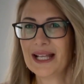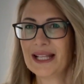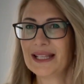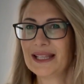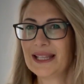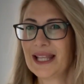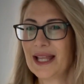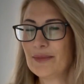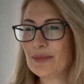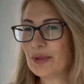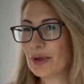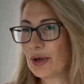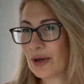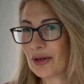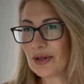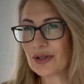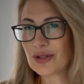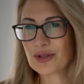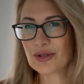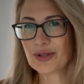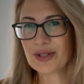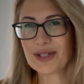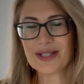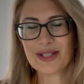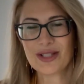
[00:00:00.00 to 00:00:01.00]

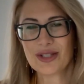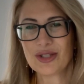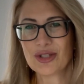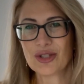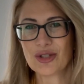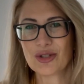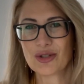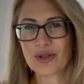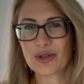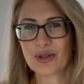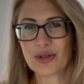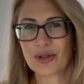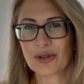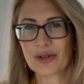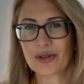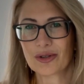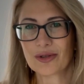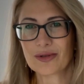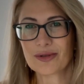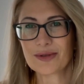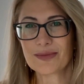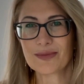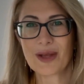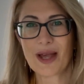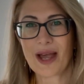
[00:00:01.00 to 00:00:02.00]
laboratories and
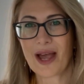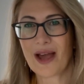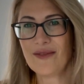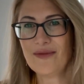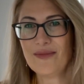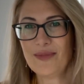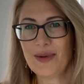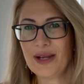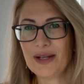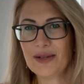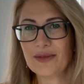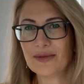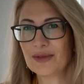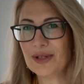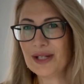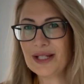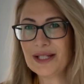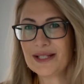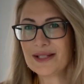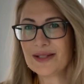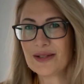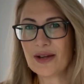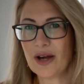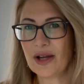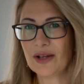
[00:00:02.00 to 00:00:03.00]
tutorials have been
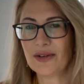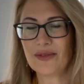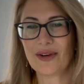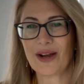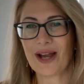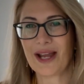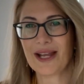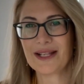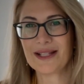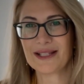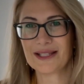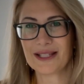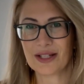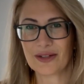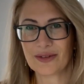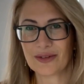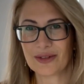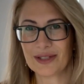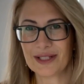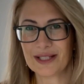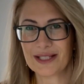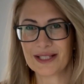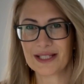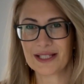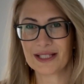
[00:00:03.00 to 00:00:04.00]
redesigned for
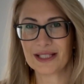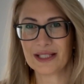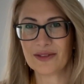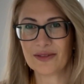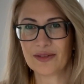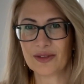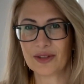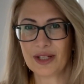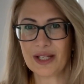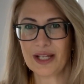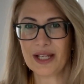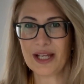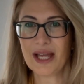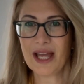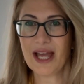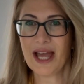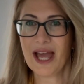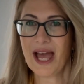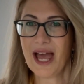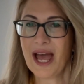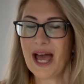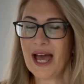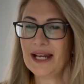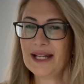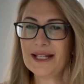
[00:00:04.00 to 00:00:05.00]
asynchronous delivery,
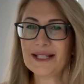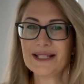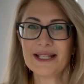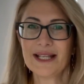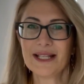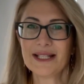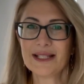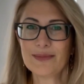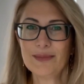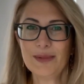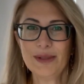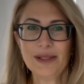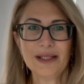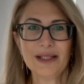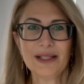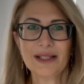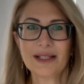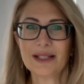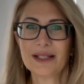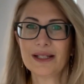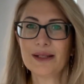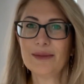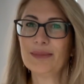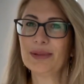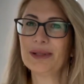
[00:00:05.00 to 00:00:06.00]
and
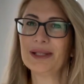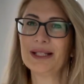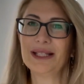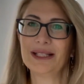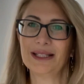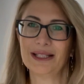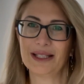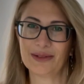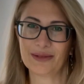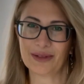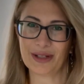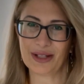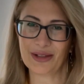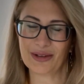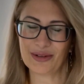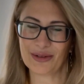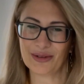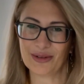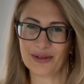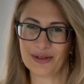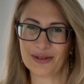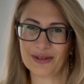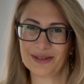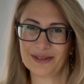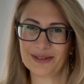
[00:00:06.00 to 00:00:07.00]
assessment completely
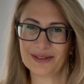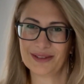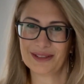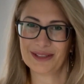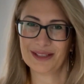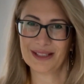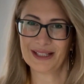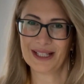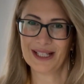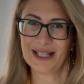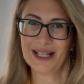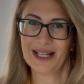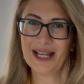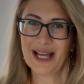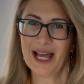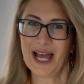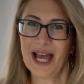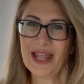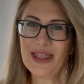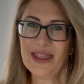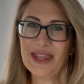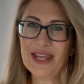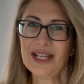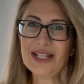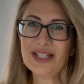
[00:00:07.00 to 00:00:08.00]
rethought.
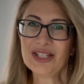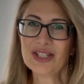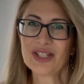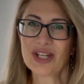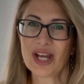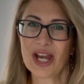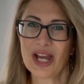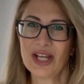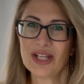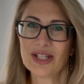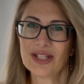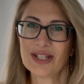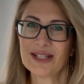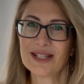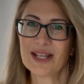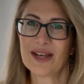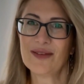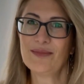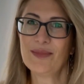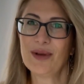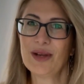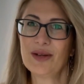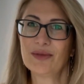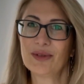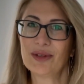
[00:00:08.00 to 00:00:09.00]
And these changes
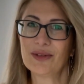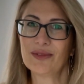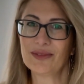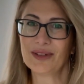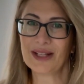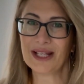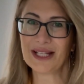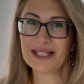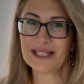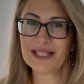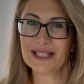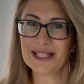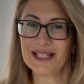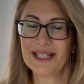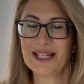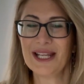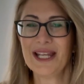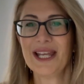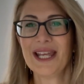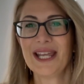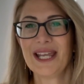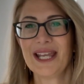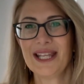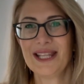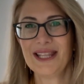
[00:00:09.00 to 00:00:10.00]
have been
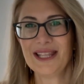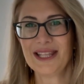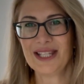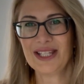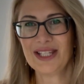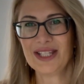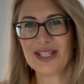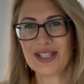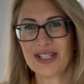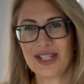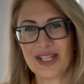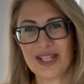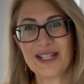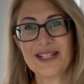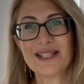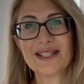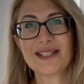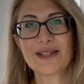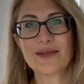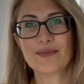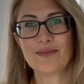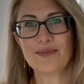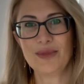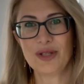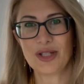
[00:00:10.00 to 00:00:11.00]
reflected in this
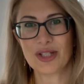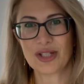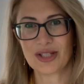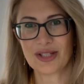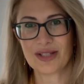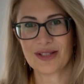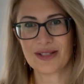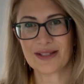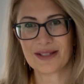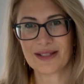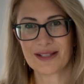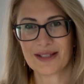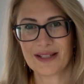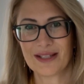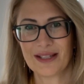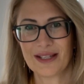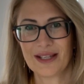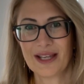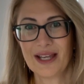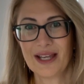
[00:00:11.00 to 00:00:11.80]
year's submissions.